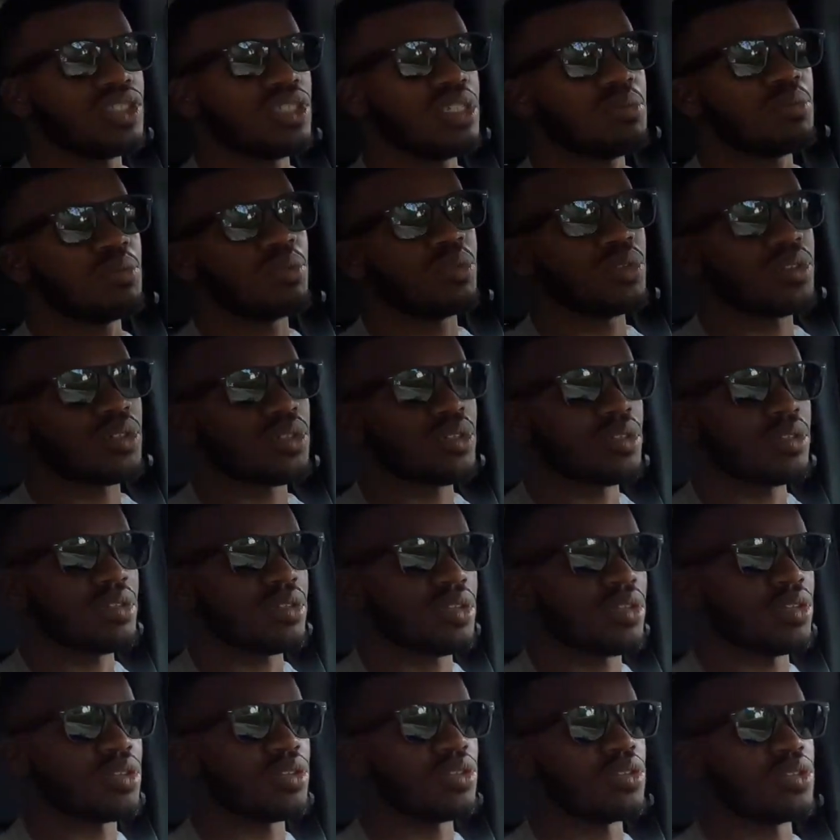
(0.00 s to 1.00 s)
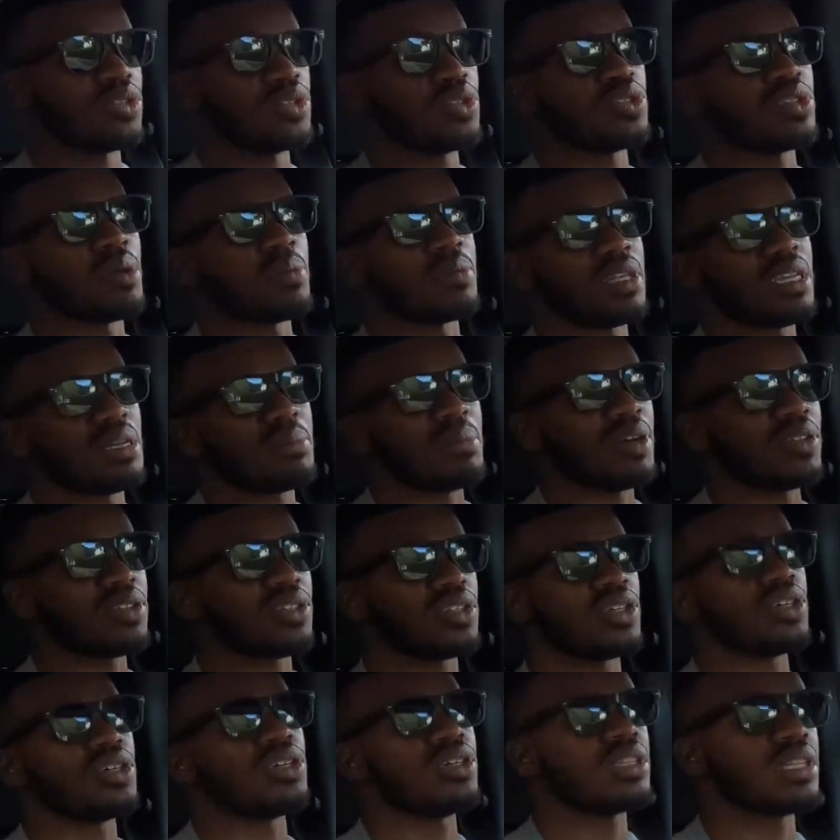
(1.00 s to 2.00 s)
Jeep will do something about
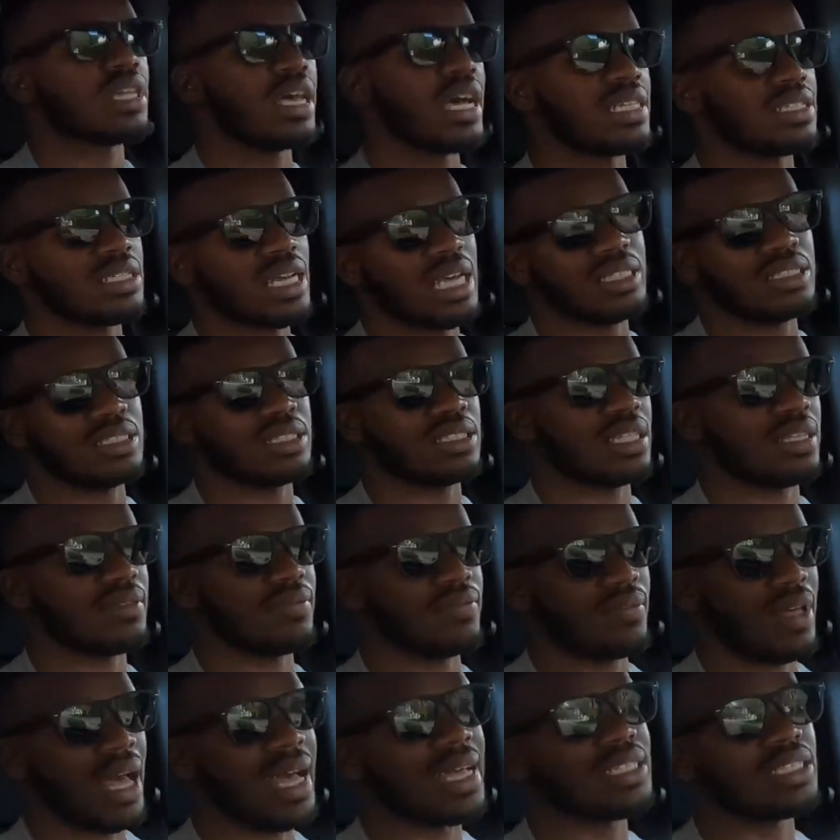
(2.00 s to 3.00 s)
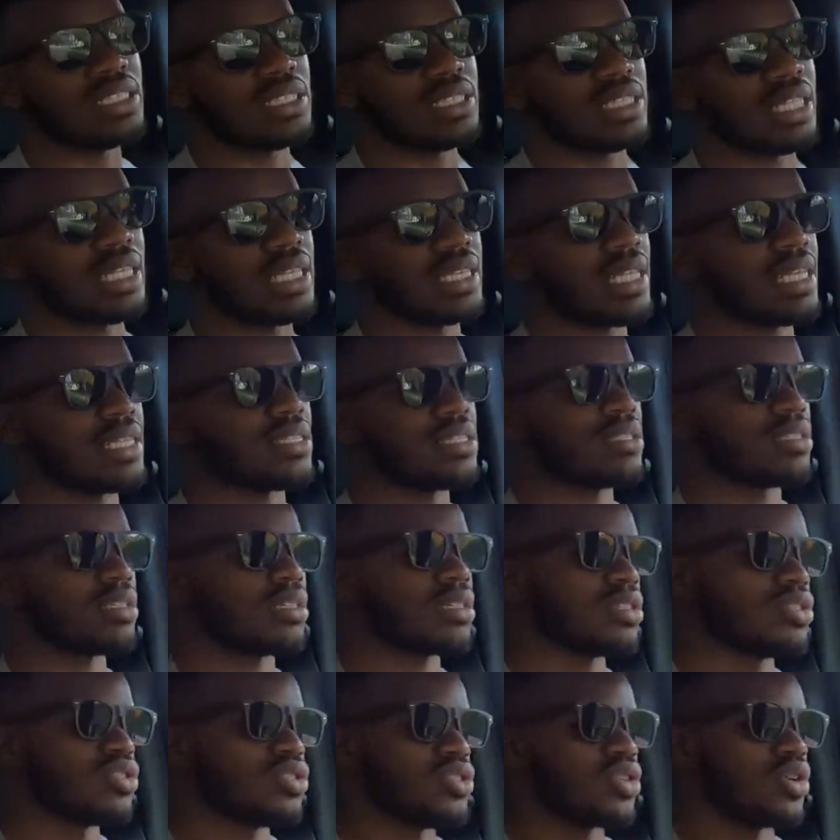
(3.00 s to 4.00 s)
the hood latch. I just think I just think that's a
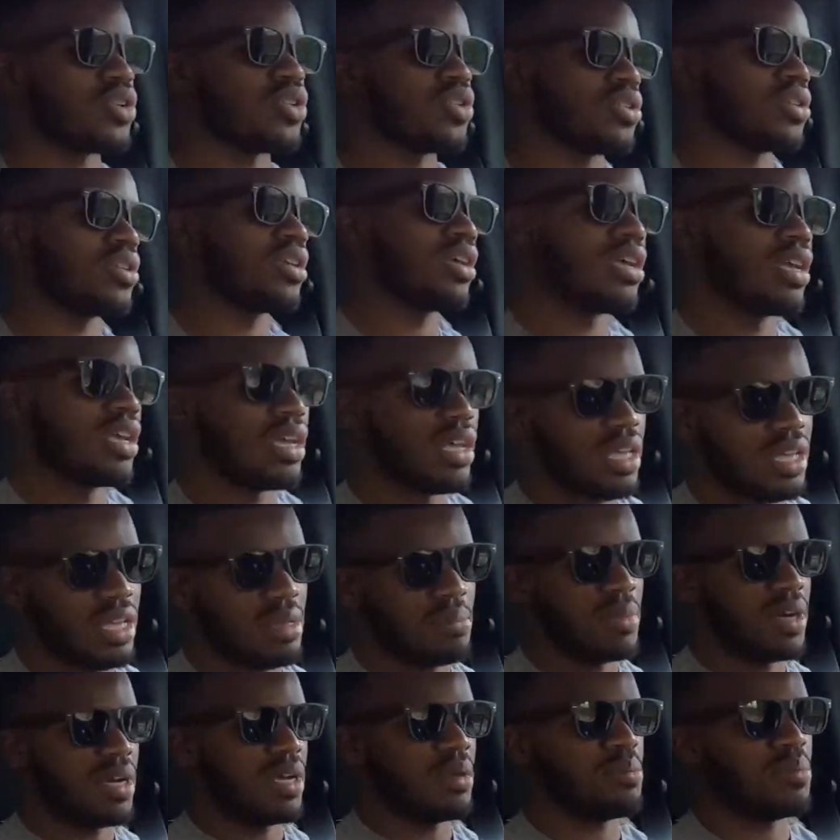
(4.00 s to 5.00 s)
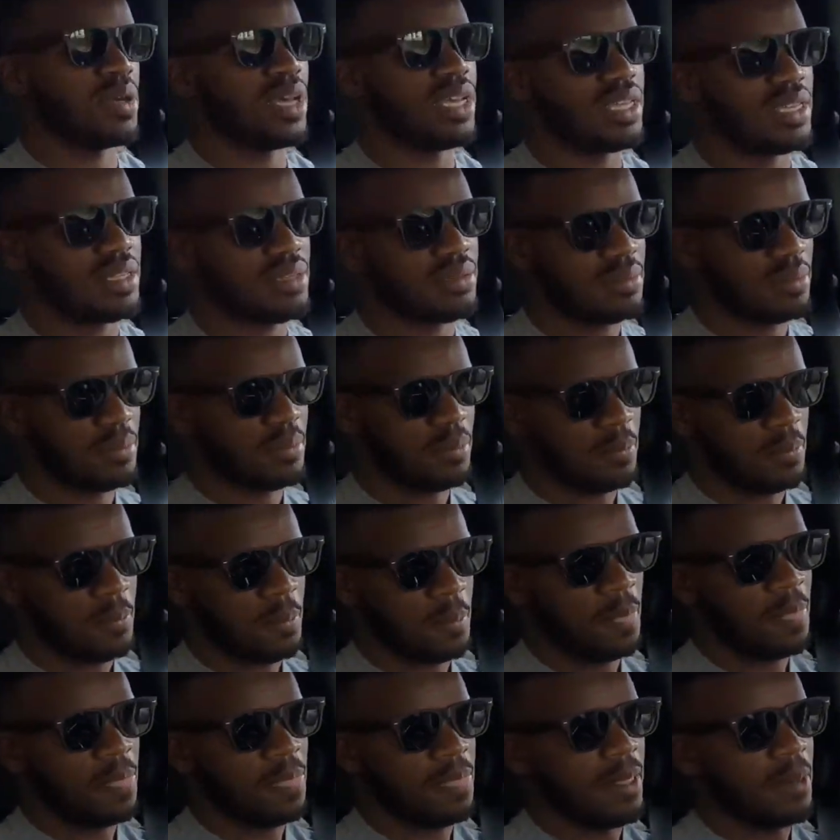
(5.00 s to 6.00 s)
concern in my opinion.
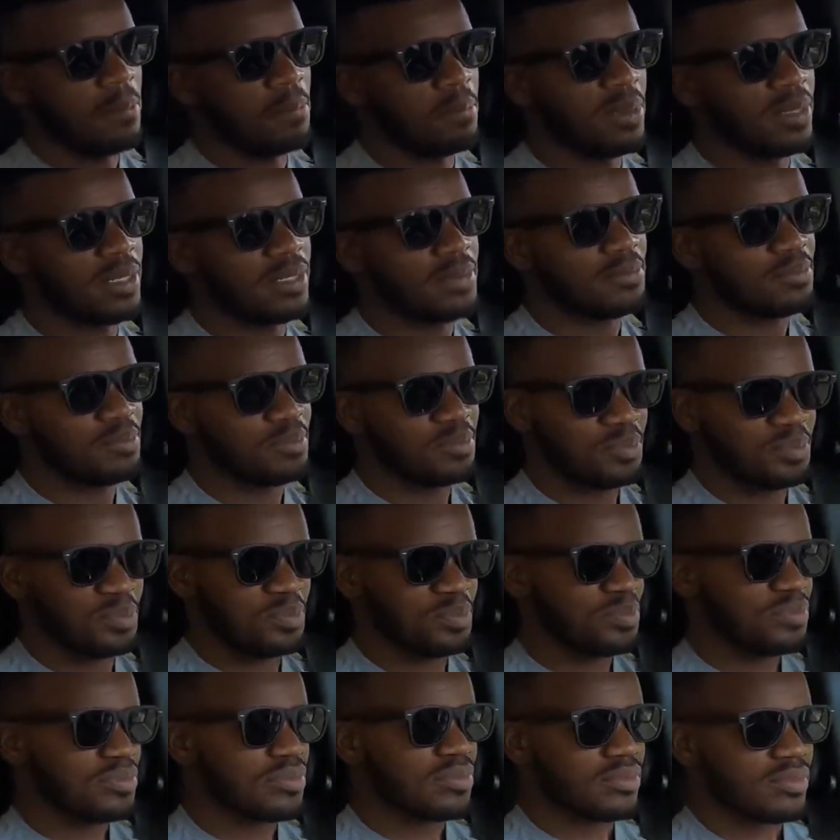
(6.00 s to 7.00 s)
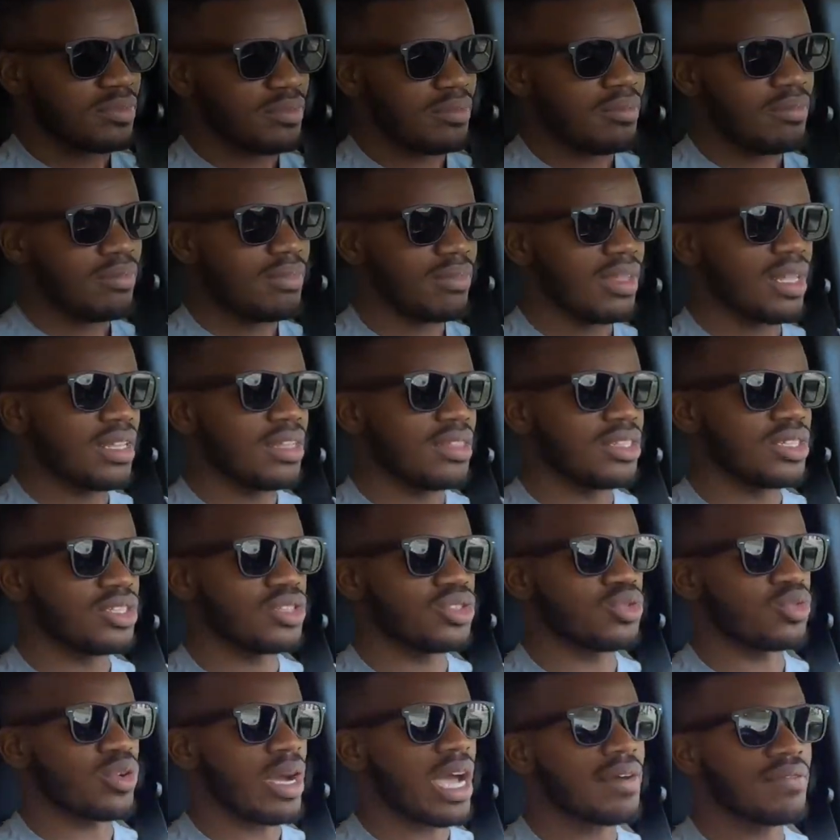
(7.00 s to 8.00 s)
But the
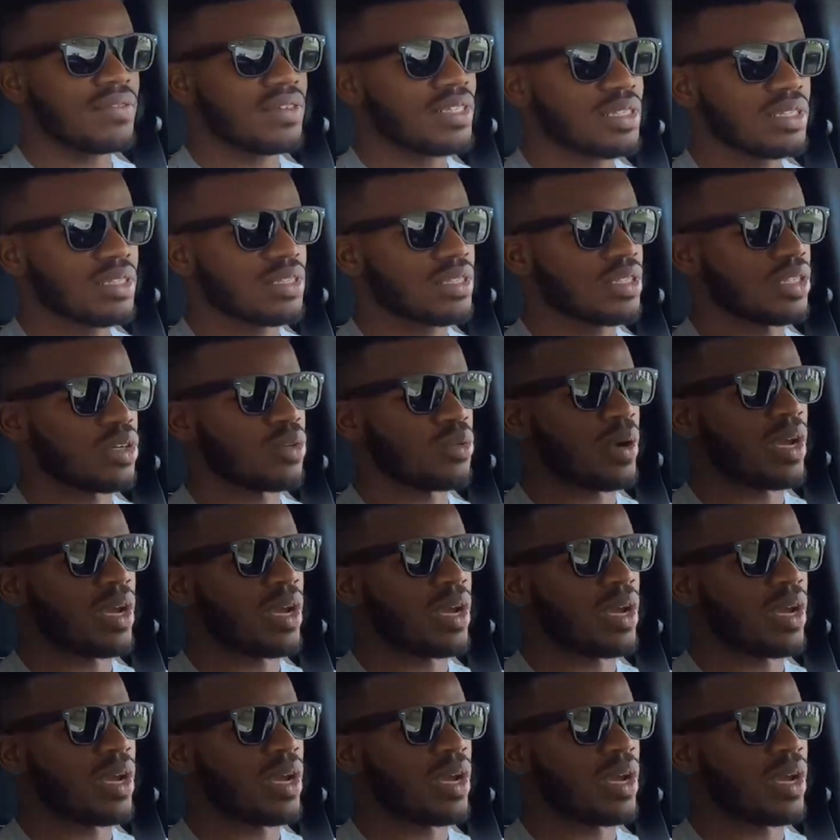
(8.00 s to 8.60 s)
driving the